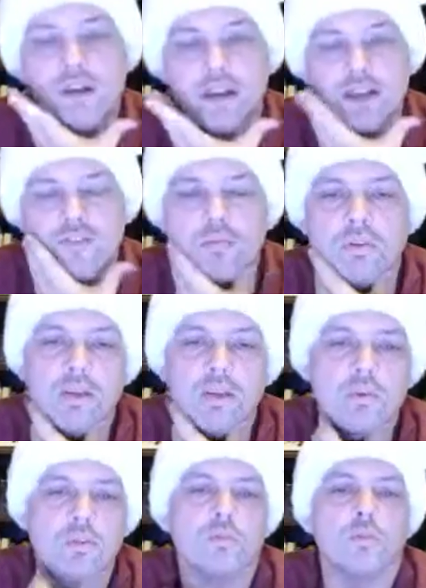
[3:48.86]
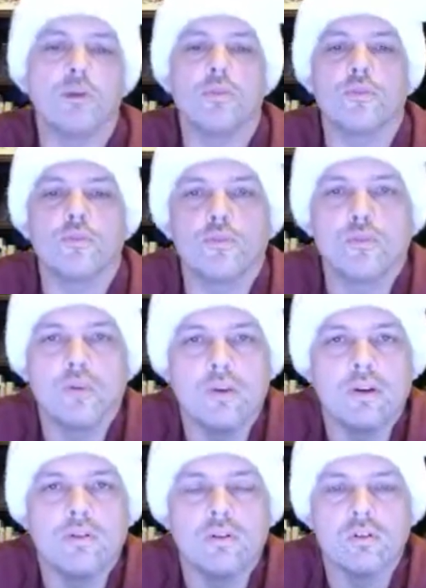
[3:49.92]
after playing with it for a month or two or
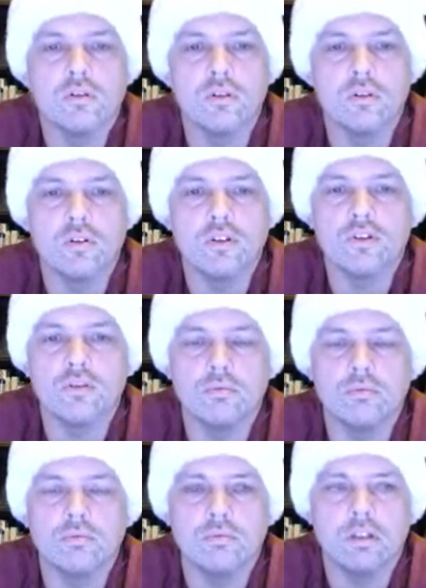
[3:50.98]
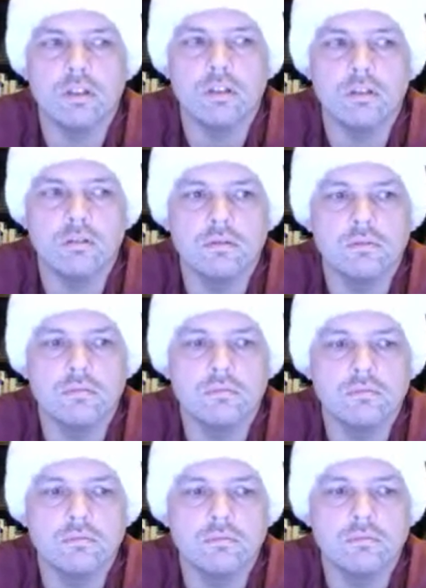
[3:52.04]
whatever, her initial
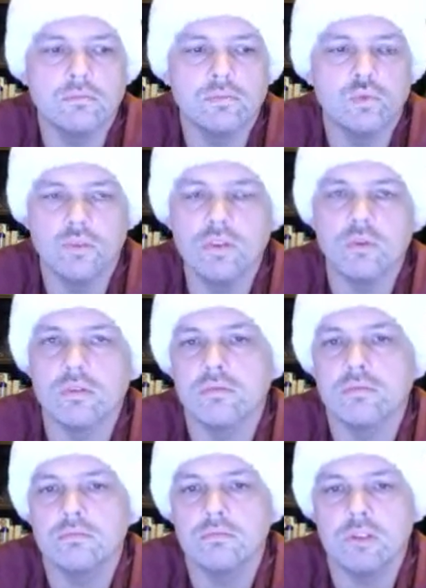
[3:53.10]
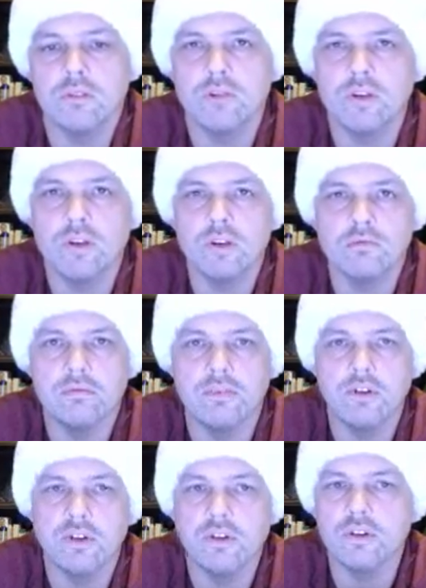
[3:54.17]
review was very,
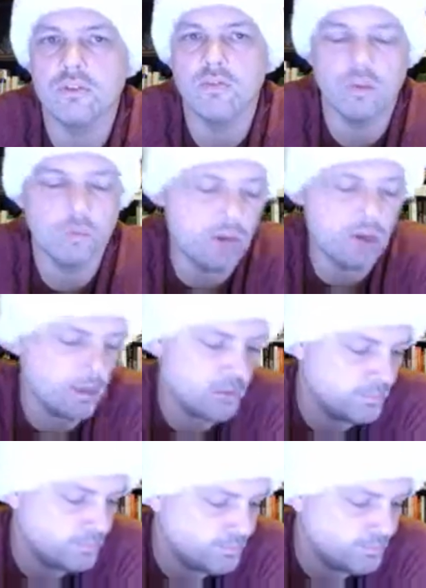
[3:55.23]
very good for the product.